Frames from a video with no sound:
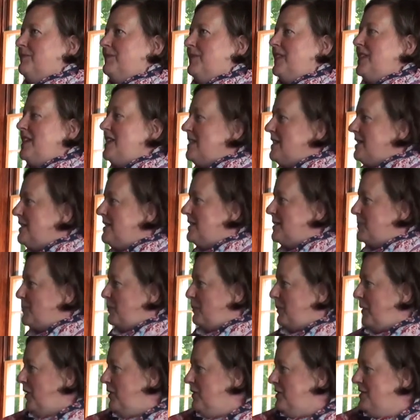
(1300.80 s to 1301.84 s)
these
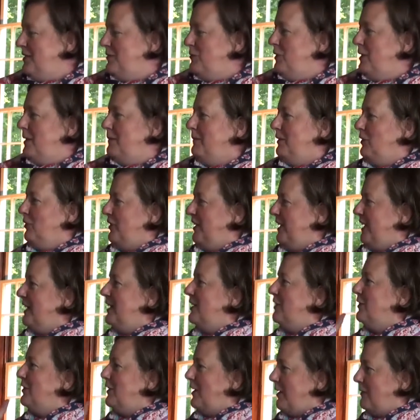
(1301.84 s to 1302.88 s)
parts of what I'm learning
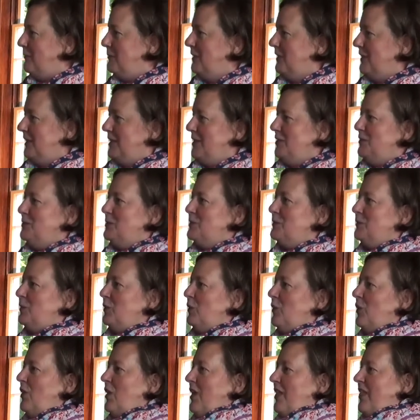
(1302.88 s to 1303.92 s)
here are really
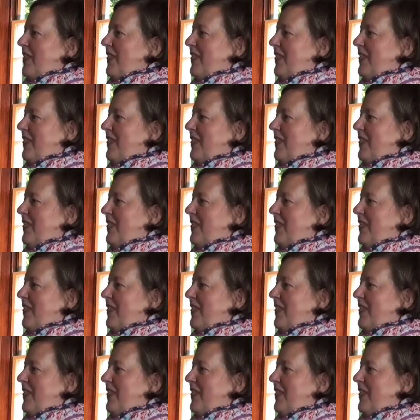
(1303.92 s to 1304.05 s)
useful.